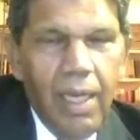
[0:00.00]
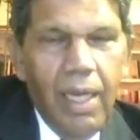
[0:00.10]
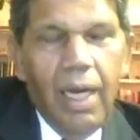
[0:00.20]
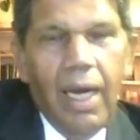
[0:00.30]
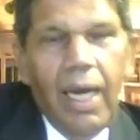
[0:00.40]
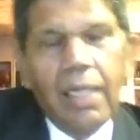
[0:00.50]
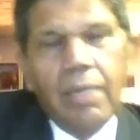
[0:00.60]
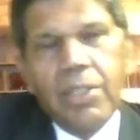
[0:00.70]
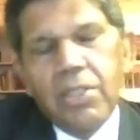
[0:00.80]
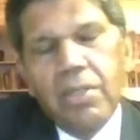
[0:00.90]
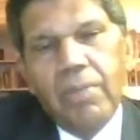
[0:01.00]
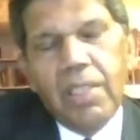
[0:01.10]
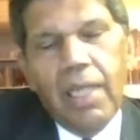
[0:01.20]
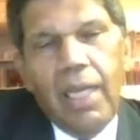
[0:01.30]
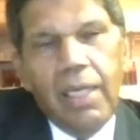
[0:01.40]
A High Commissioner
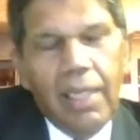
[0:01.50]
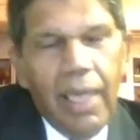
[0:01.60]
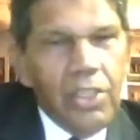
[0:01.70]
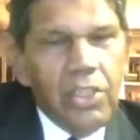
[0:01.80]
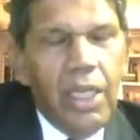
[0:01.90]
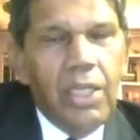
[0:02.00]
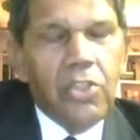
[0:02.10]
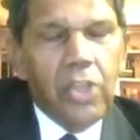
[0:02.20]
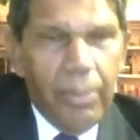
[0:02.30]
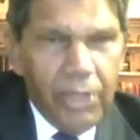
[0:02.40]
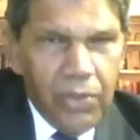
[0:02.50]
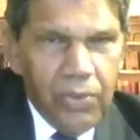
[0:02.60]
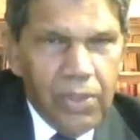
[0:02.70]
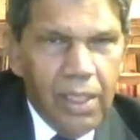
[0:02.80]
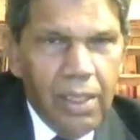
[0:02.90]
must engage in
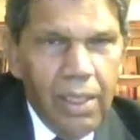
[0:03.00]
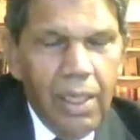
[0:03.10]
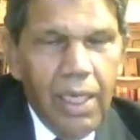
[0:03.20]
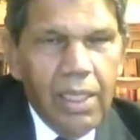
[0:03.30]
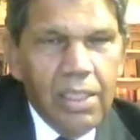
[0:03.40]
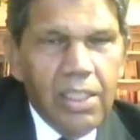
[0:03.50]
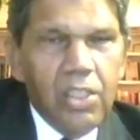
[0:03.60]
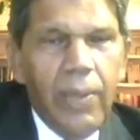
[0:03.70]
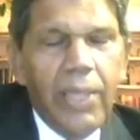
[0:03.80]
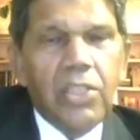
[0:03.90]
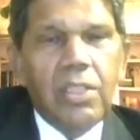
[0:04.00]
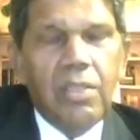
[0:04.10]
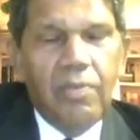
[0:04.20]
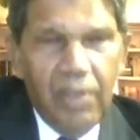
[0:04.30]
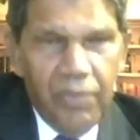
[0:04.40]
troubleshooting in
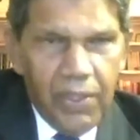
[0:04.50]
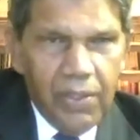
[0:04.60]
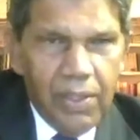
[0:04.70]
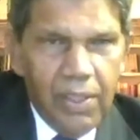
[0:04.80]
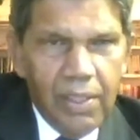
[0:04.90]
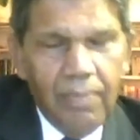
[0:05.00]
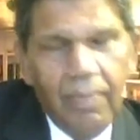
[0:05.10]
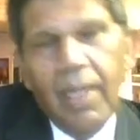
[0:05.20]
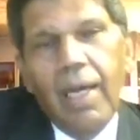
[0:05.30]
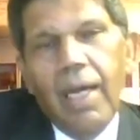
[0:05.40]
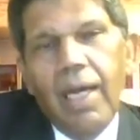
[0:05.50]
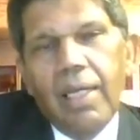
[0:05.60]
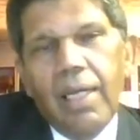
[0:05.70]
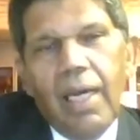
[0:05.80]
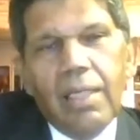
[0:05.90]
situations of difficulties.
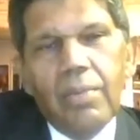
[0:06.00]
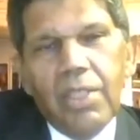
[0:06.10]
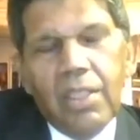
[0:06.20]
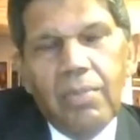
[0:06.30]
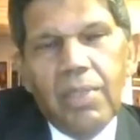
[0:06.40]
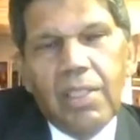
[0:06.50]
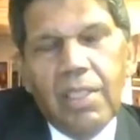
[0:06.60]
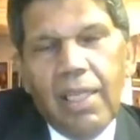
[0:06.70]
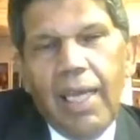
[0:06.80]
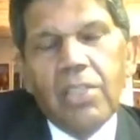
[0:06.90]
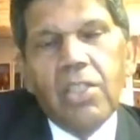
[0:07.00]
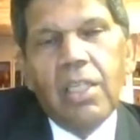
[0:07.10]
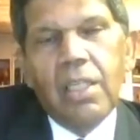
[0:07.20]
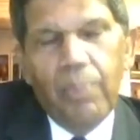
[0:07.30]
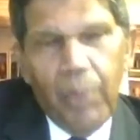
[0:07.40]
And a High Commissioner must engage
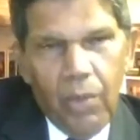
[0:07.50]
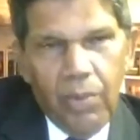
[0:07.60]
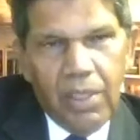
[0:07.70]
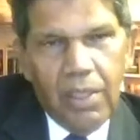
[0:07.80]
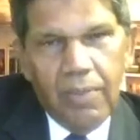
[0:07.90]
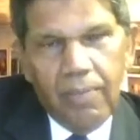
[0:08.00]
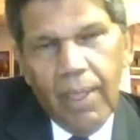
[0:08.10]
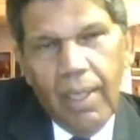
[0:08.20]
in diplomacy.